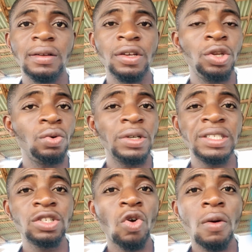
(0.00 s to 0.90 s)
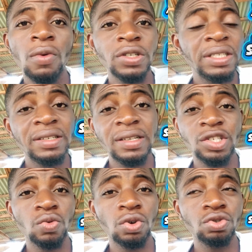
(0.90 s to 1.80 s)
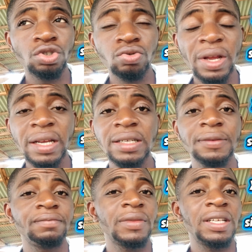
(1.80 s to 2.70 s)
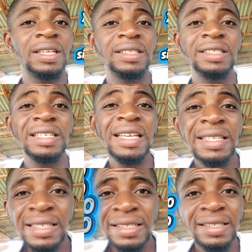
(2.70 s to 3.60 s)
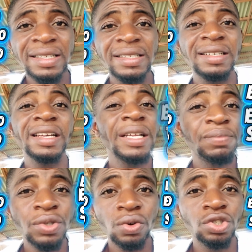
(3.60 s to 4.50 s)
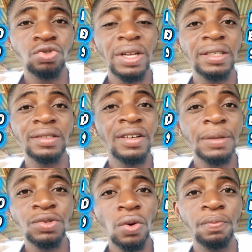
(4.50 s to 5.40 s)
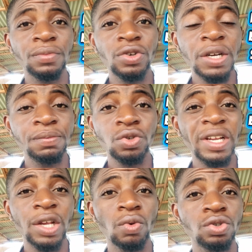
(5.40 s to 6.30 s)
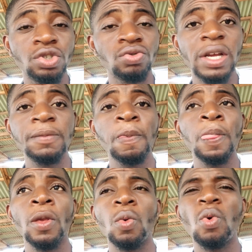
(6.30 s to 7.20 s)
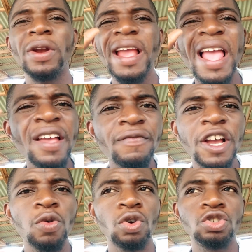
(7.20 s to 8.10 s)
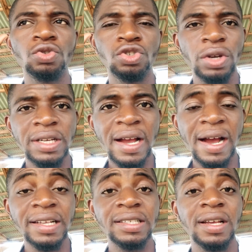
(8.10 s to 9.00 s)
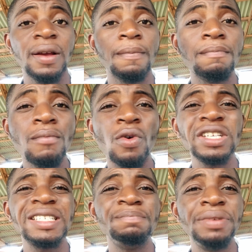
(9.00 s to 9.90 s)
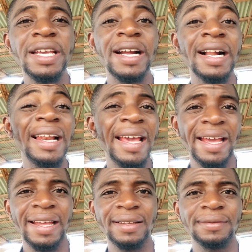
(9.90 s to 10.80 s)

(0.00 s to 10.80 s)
is it commodities you want to trade? Is it indices, crypto that you want to trade? Whatever you want to trade, guys, must be clear.